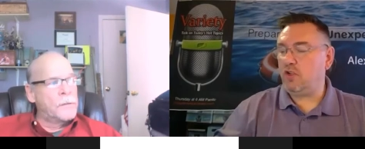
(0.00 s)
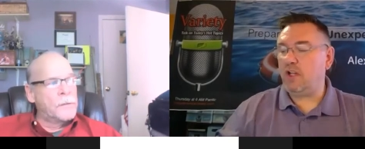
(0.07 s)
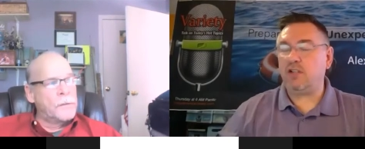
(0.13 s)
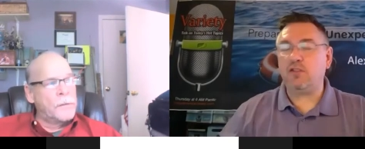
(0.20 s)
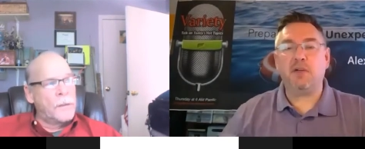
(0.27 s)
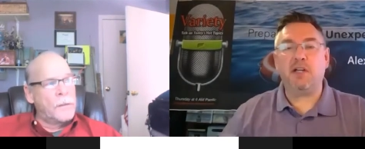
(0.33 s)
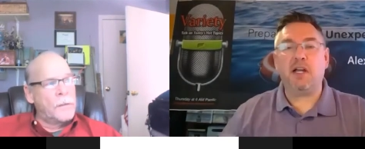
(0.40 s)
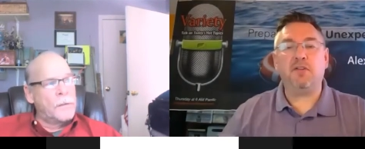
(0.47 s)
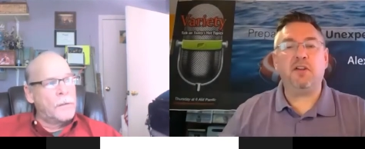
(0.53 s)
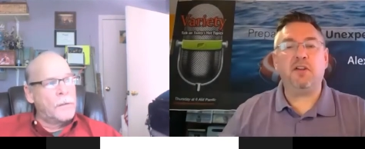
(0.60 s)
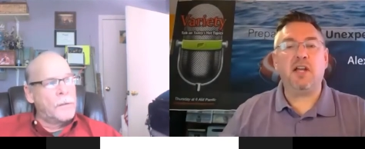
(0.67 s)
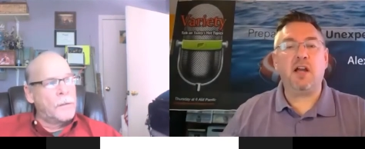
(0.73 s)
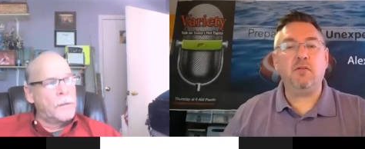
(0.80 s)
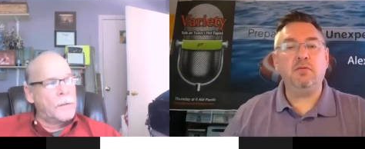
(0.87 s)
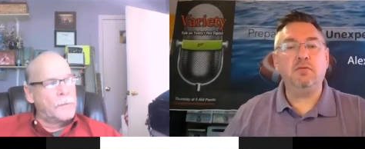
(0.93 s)
Speaker 1: like to announce it
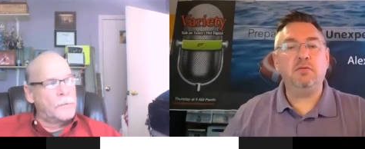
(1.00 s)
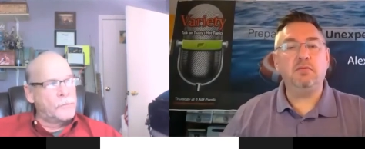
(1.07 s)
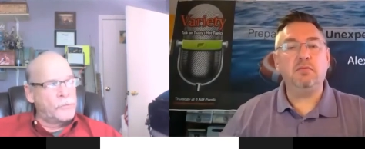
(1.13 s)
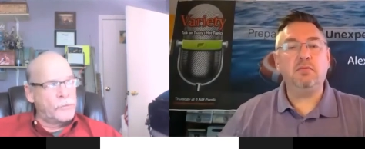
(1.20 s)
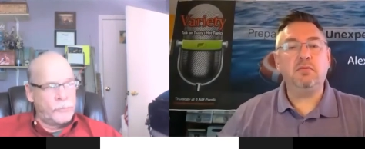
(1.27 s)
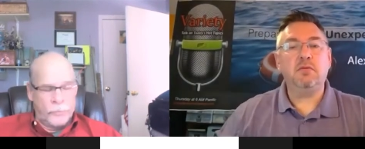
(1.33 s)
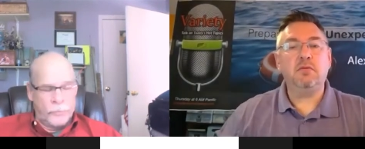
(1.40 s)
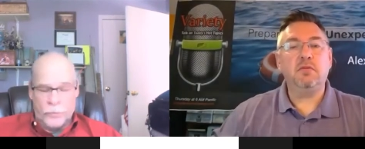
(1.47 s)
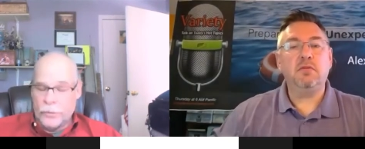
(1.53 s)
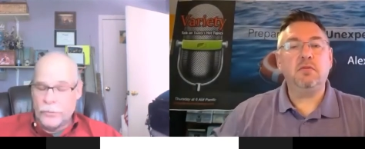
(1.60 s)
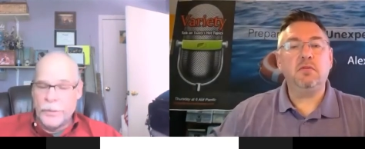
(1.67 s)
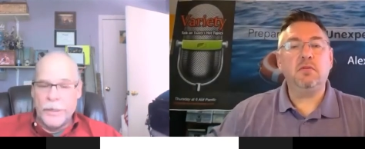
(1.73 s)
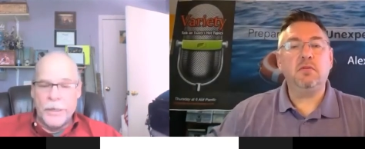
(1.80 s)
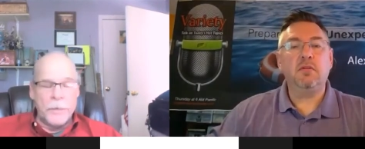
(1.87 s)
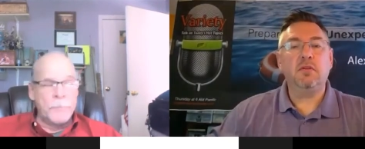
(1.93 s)
now?
Speaker 2: Her
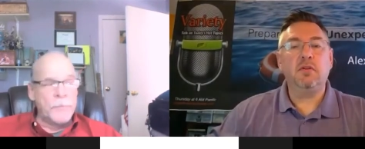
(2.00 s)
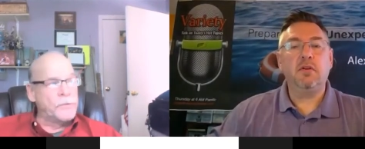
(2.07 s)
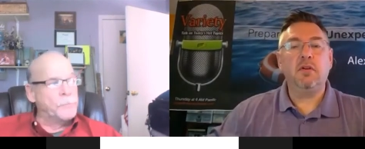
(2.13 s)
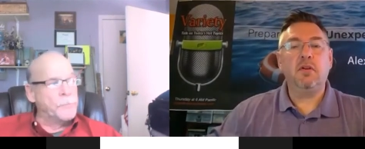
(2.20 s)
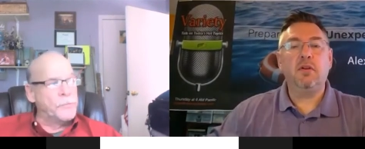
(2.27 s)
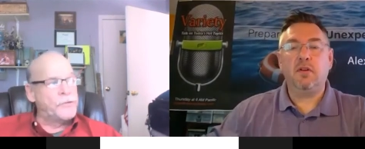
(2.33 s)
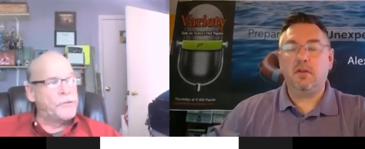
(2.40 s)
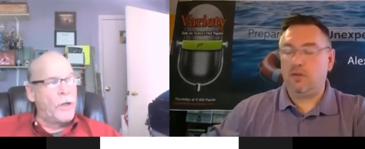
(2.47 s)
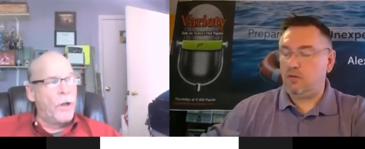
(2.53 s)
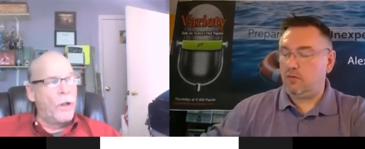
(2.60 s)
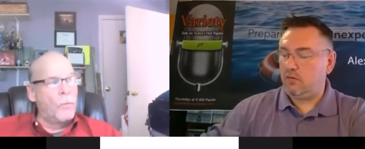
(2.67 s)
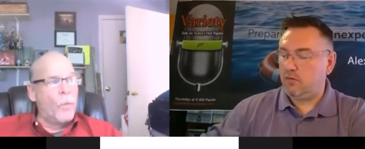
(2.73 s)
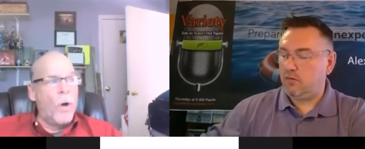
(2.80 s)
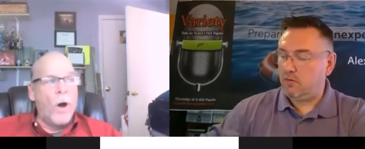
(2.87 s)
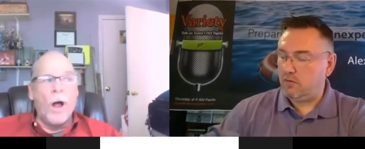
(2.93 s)
name is Michelle
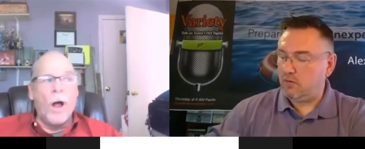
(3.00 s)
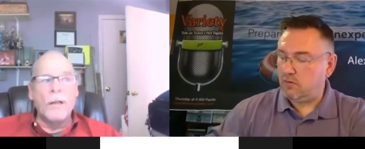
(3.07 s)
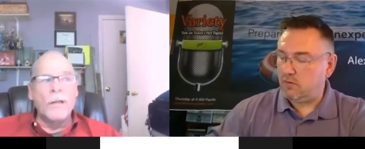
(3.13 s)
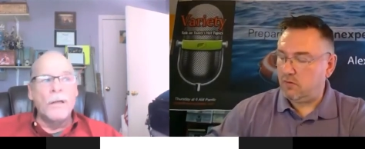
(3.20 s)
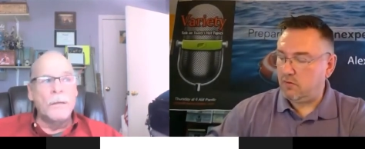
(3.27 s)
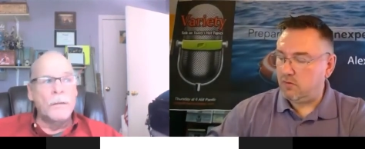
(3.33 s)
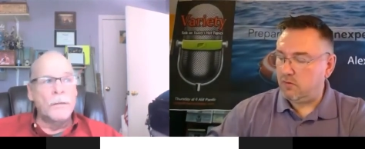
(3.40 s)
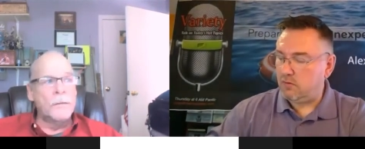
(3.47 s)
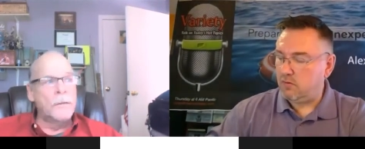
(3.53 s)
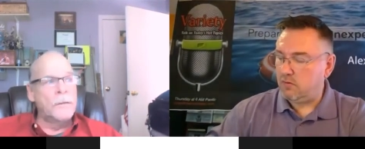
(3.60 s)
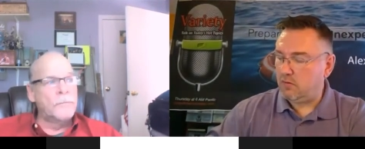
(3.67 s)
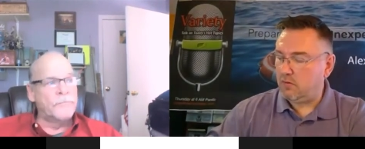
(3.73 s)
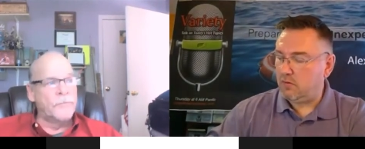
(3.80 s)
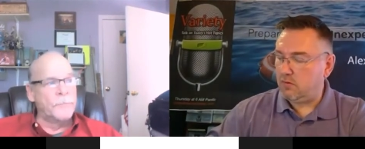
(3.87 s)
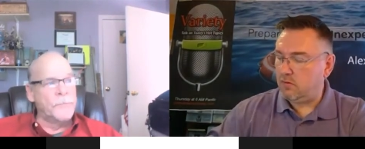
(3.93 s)
Wall
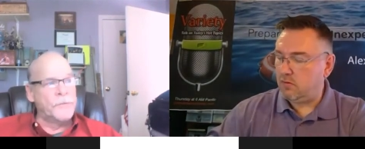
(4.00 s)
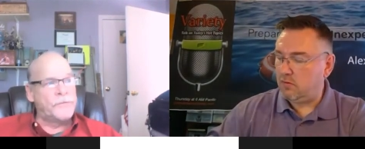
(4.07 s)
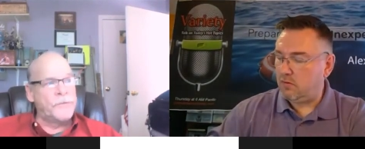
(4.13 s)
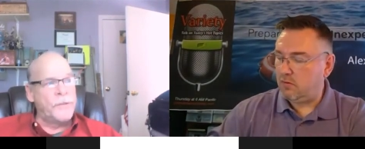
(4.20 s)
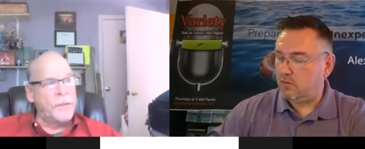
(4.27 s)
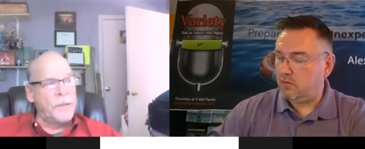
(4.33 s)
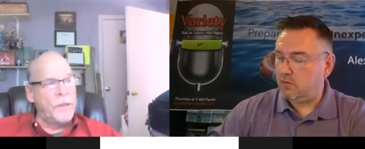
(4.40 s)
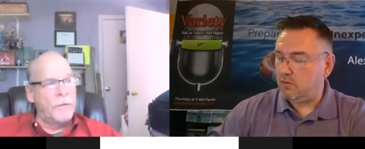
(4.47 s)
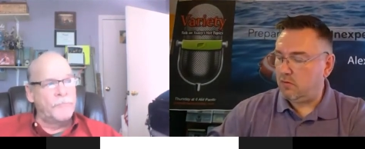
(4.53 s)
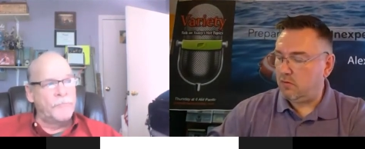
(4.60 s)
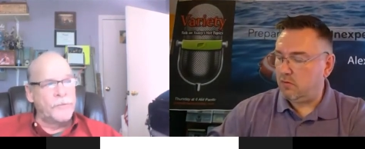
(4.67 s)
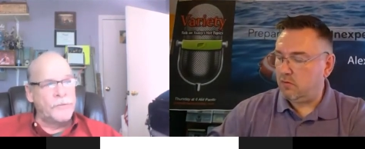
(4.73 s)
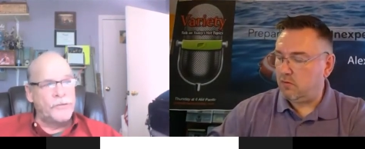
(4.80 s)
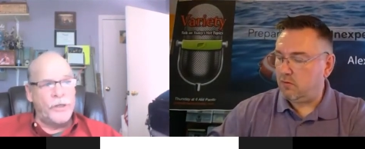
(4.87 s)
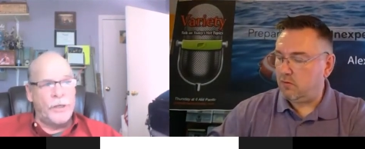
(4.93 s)
from the city of
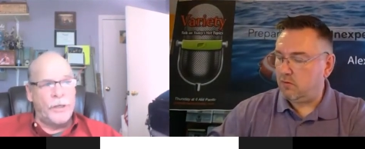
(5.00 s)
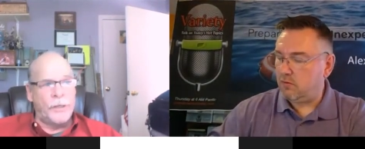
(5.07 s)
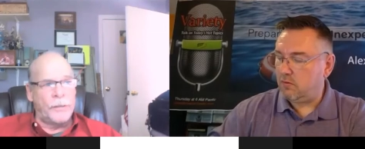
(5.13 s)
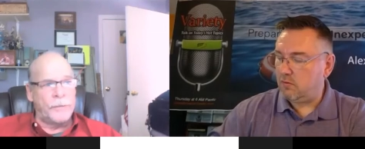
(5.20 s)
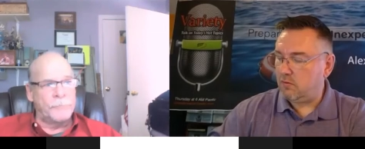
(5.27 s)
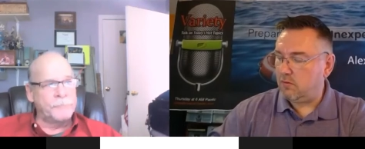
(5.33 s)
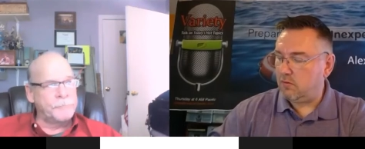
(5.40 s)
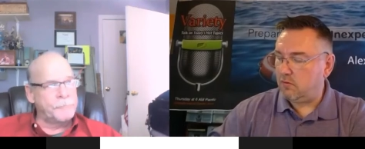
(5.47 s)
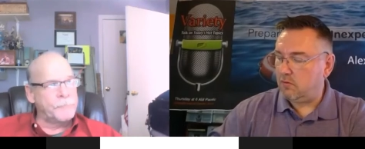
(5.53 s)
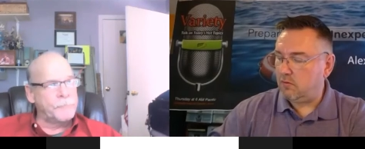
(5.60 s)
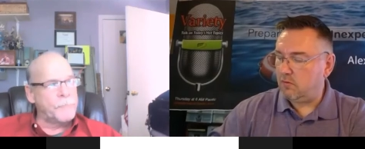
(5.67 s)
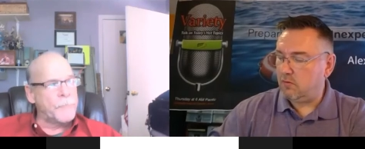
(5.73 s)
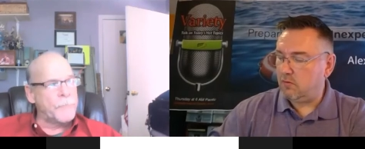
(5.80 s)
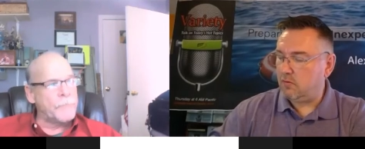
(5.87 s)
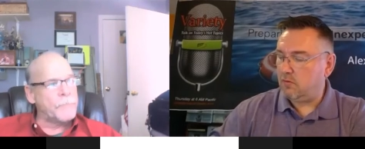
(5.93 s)
Regina.
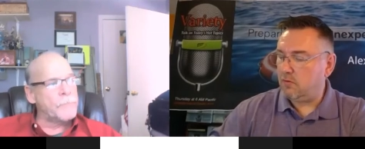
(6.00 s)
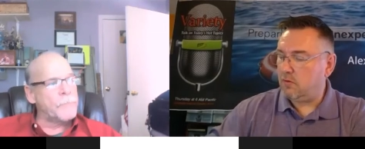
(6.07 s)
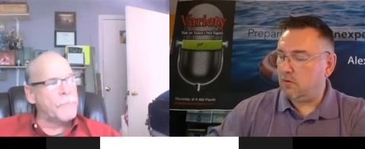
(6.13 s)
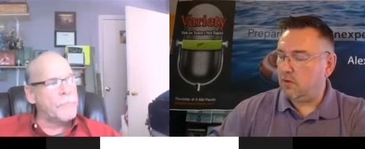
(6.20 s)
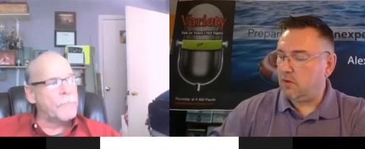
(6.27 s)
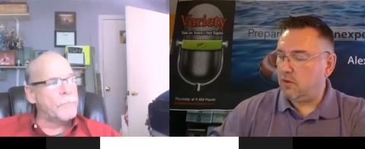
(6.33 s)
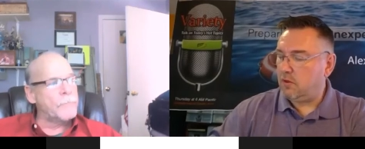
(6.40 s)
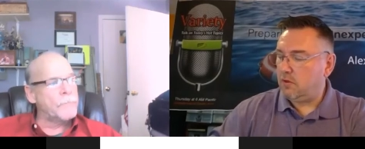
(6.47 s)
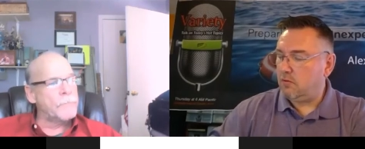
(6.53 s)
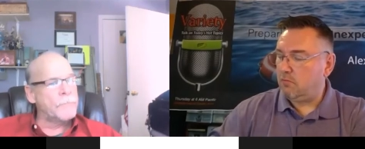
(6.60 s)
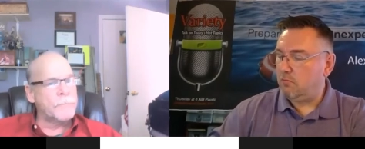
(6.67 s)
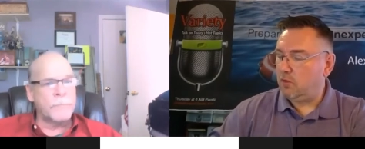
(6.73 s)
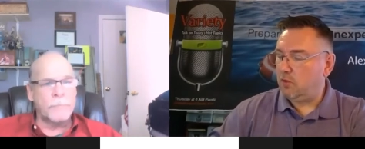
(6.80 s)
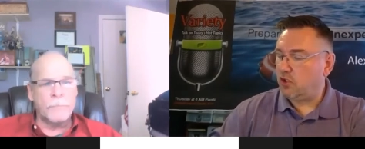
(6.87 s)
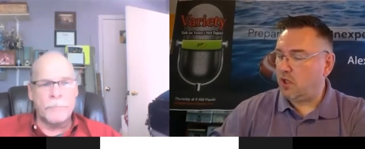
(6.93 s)

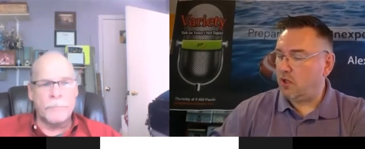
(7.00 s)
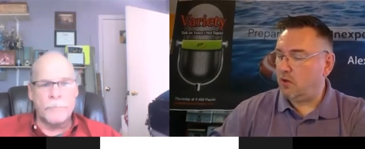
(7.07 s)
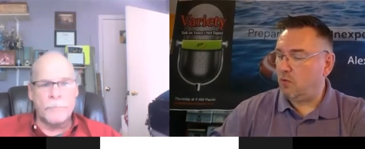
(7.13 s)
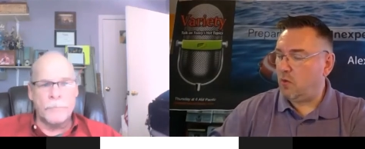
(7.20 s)
Speaker 1: Michelle